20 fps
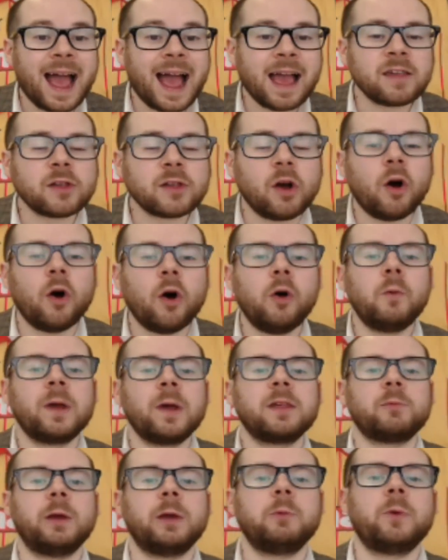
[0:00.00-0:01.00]
As
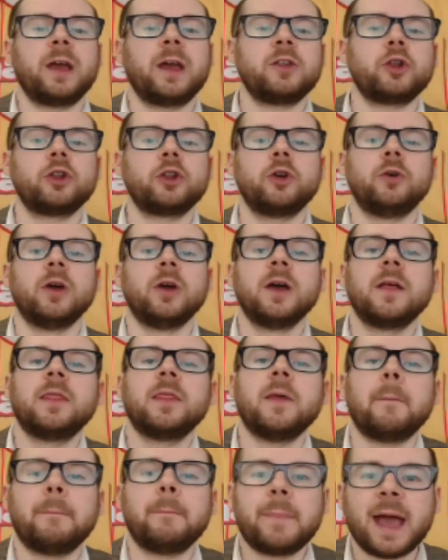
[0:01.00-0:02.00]
always, we wish you
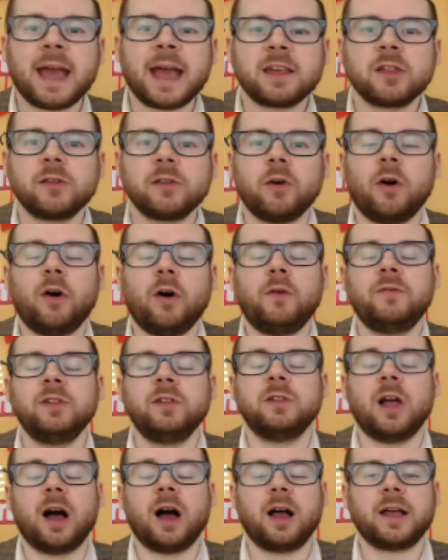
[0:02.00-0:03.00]
the best
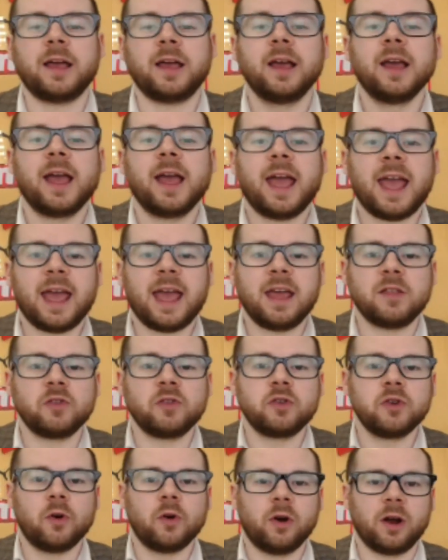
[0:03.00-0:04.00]
of luck
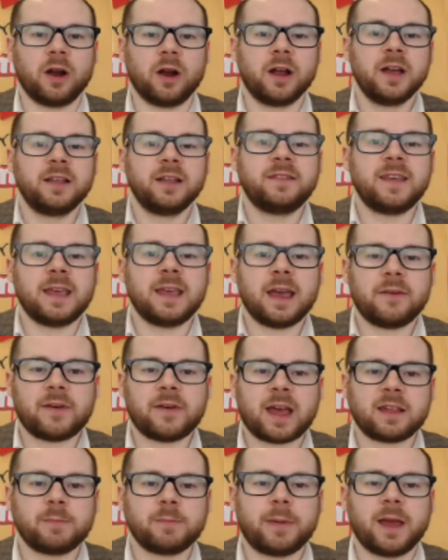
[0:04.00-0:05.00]
in your
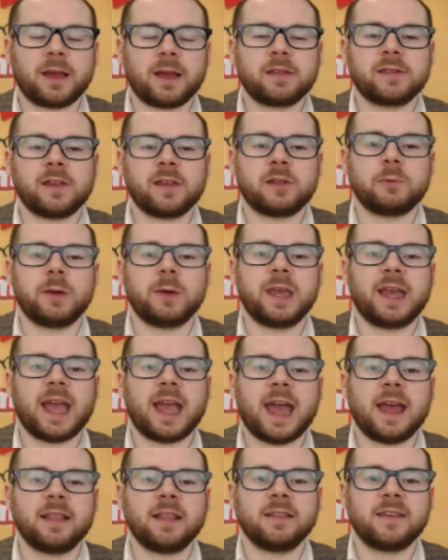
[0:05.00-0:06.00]
DFS picks this
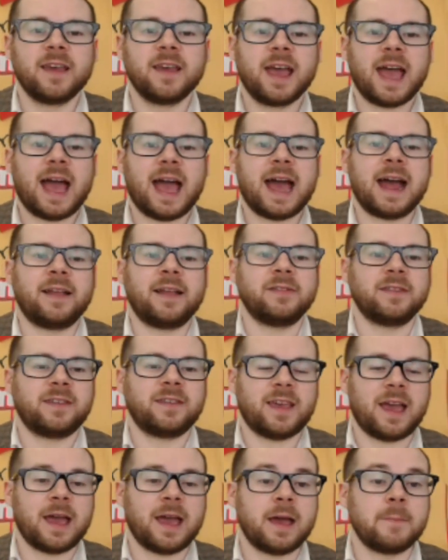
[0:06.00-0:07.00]
weekend,
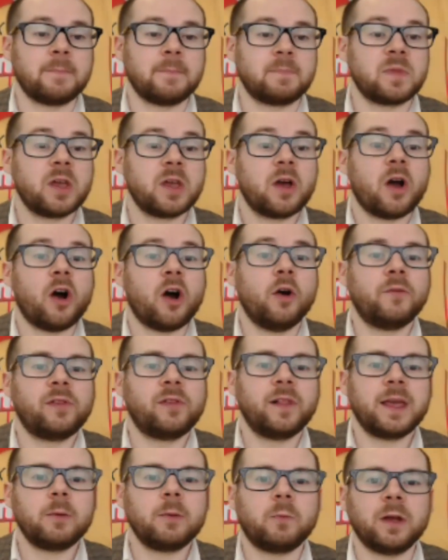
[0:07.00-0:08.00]
and
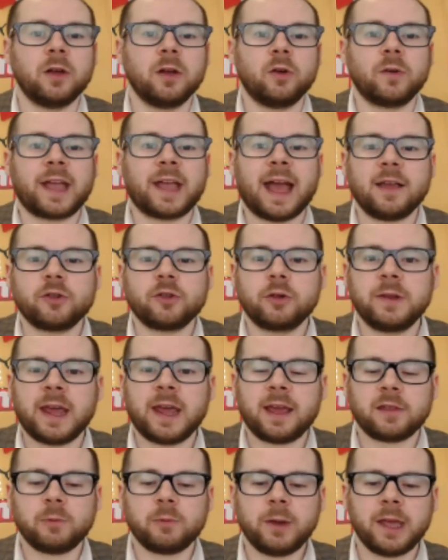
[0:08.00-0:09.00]
hopefully we'll catch you
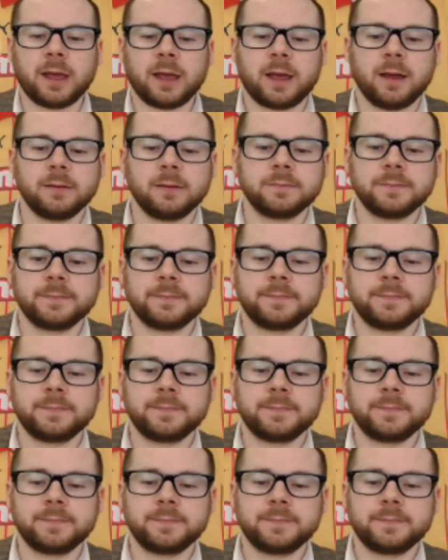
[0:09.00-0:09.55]
next week.